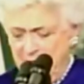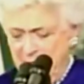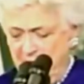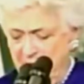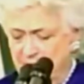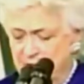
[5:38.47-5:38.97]

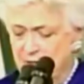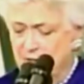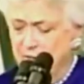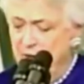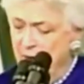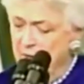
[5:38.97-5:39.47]
because as
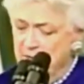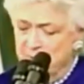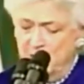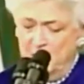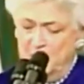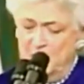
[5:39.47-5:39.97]
Ferris
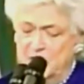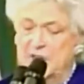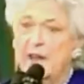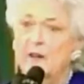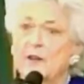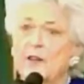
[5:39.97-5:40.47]
Bueller
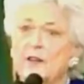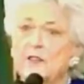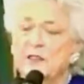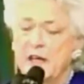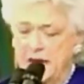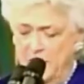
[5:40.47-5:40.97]
said on his
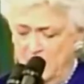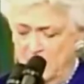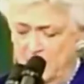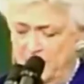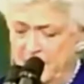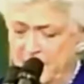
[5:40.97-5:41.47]
day
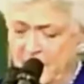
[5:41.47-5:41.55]
off,